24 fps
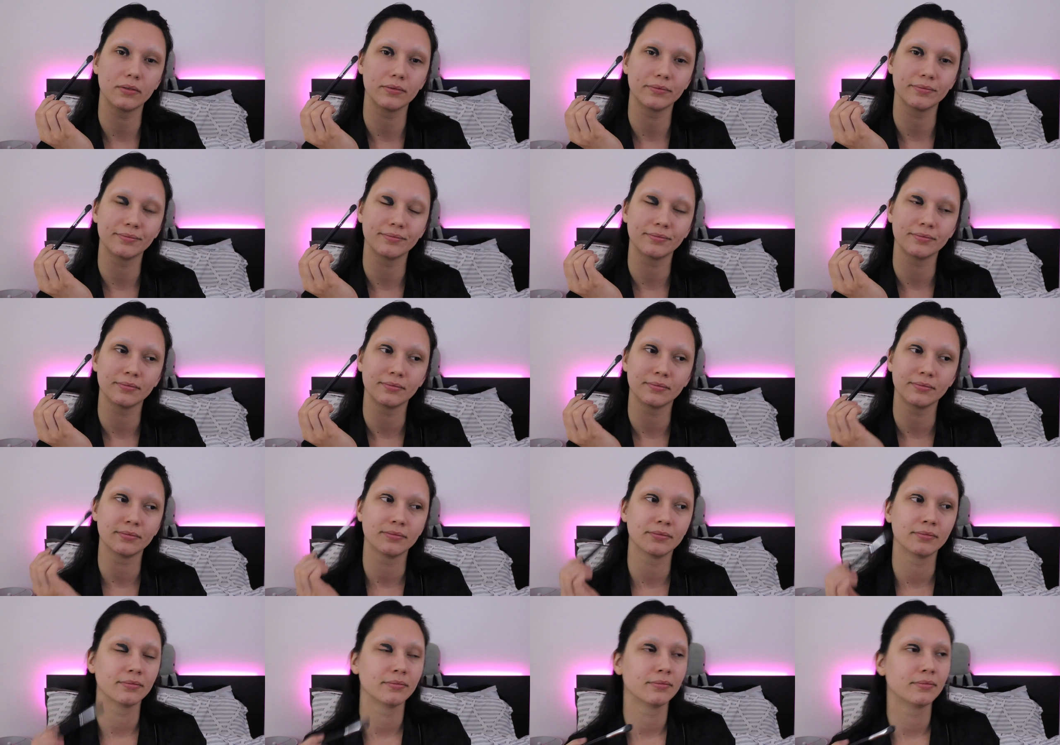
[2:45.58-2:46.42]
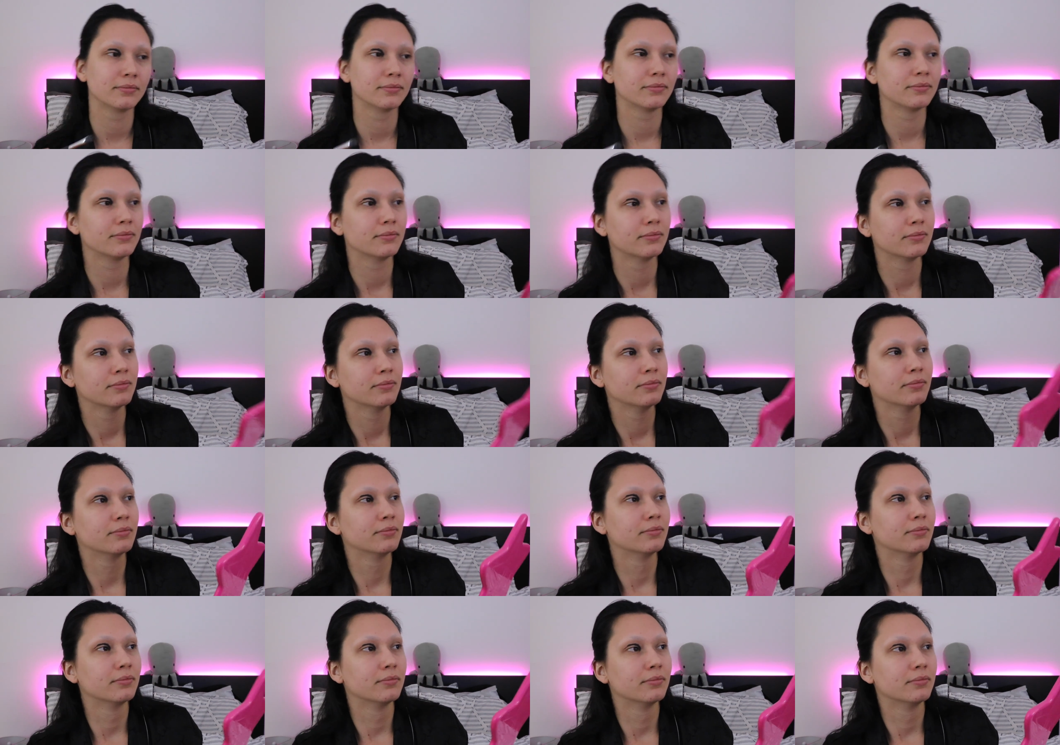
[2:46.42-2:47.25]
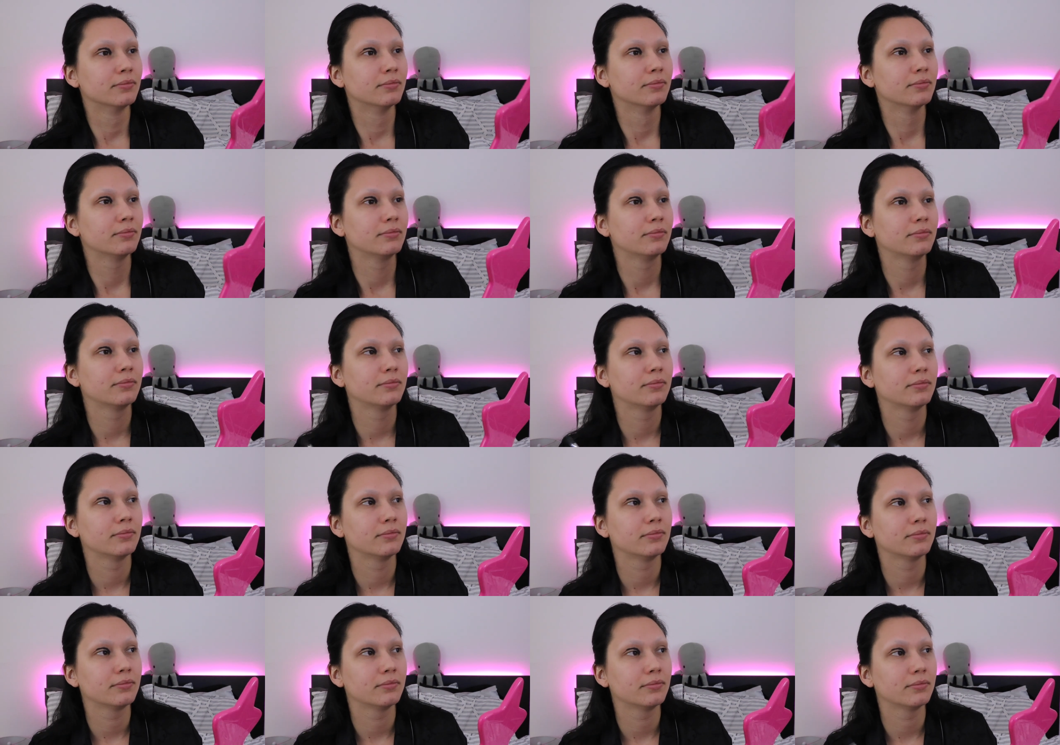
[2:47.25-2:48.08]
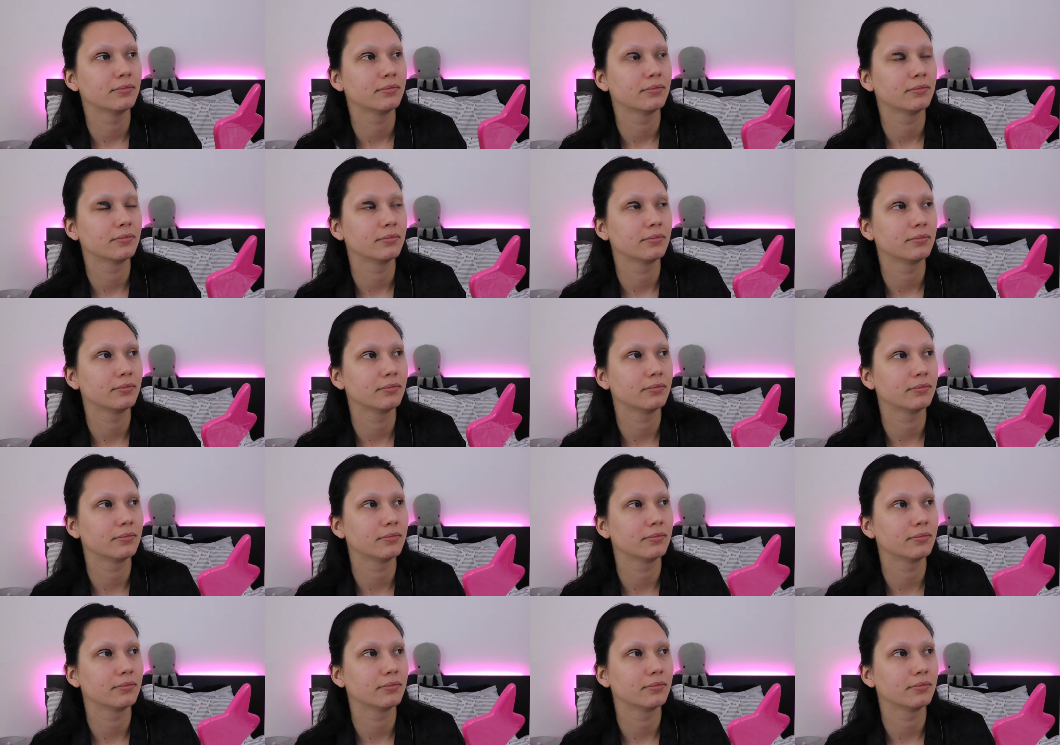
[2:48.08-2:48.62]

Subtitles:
Nobody speaks.